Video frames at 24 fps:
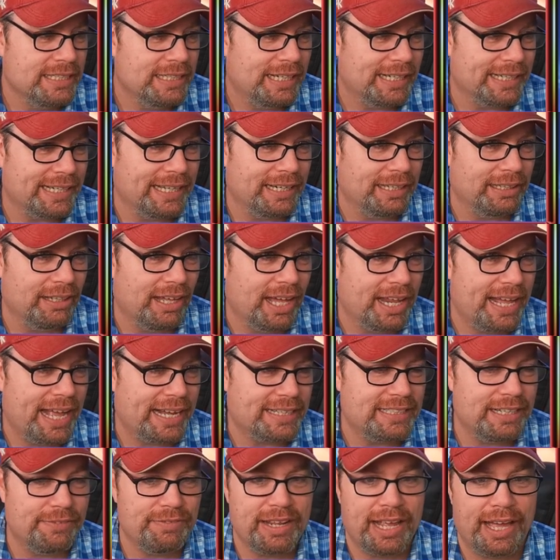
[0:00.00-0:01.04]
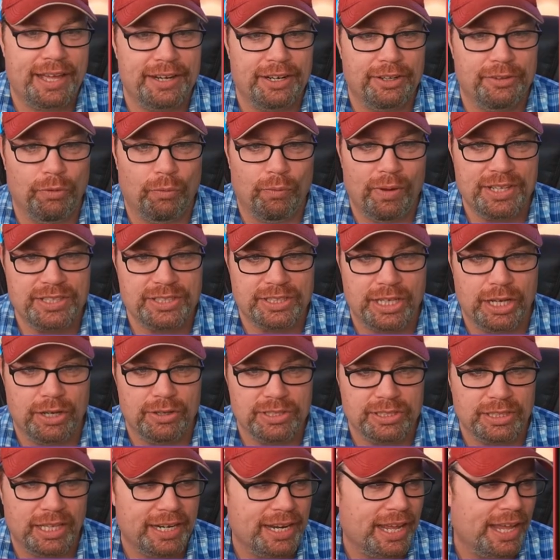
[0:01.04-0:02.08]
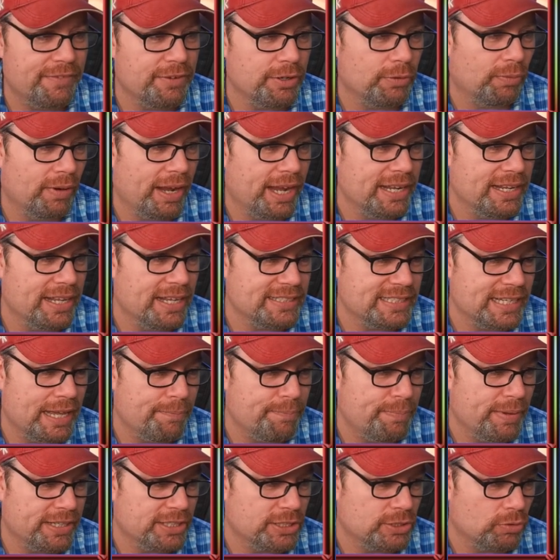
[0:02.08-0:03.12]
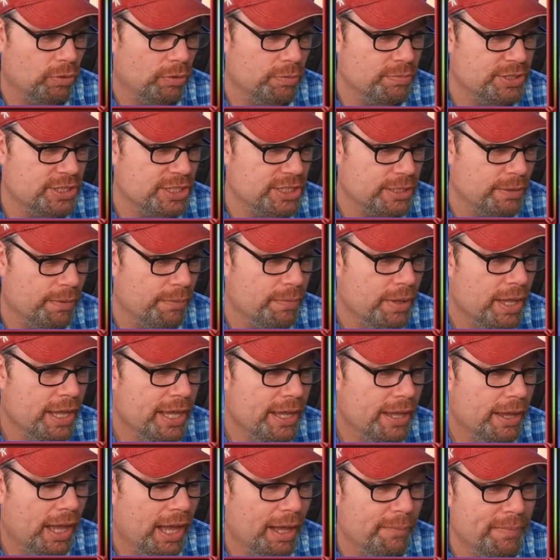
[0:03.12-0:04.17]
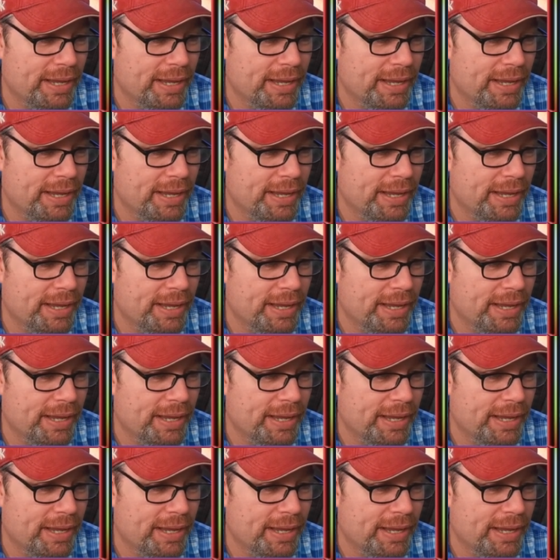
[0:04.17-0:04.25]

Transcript: Again, a lot of activity out here on the West Coast. A lot of heavy rain as that big storm system uh,